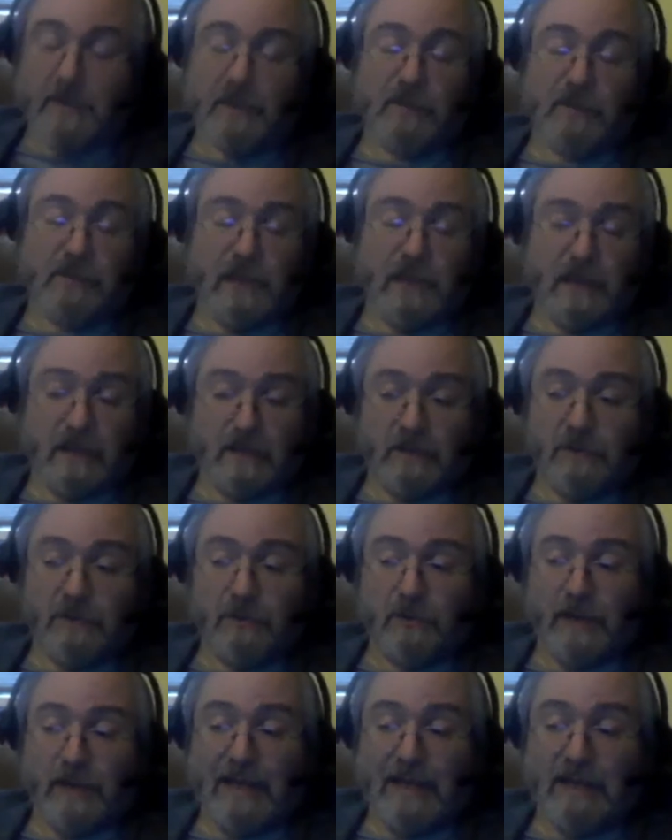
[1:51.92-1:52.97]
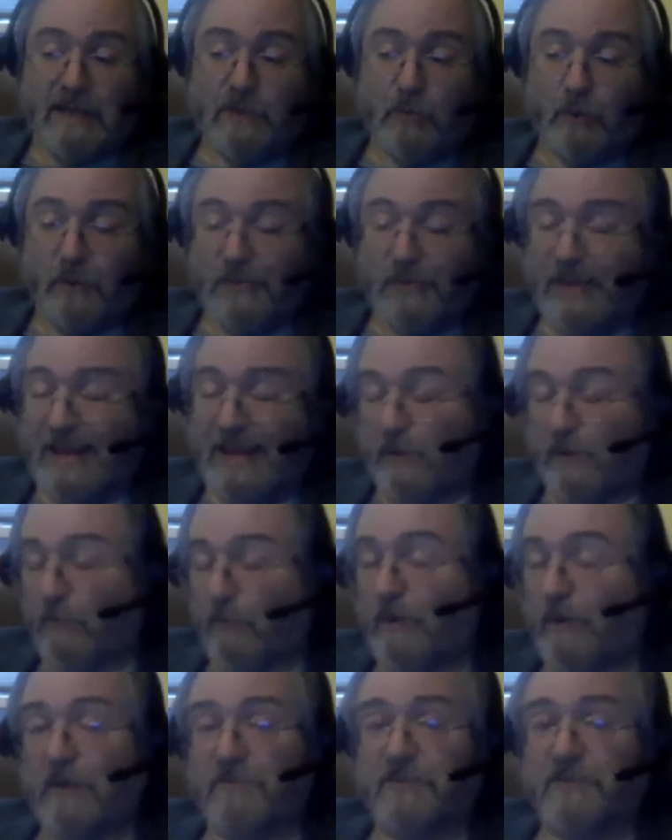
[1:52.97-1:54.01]
exactly. So that is what that
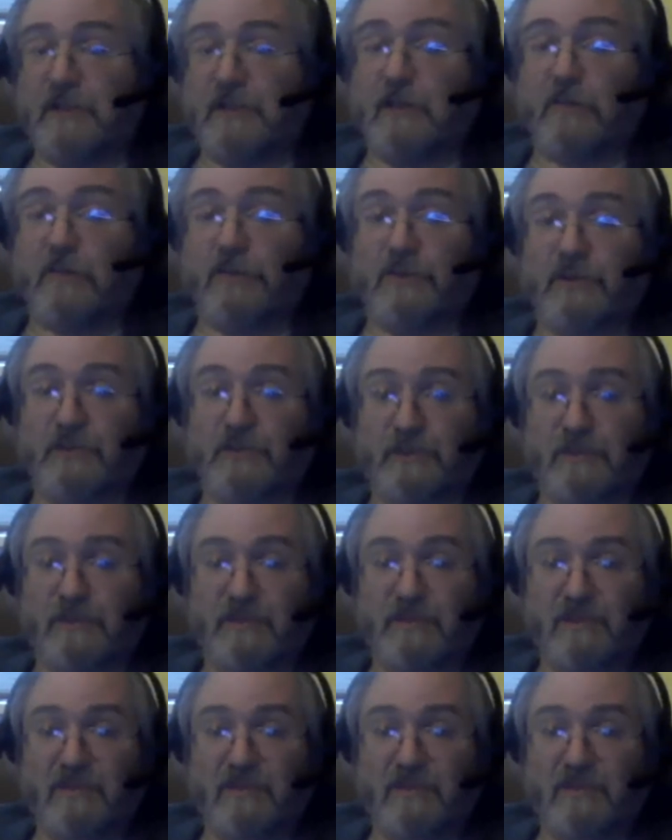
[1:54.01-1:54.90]
graph tells us.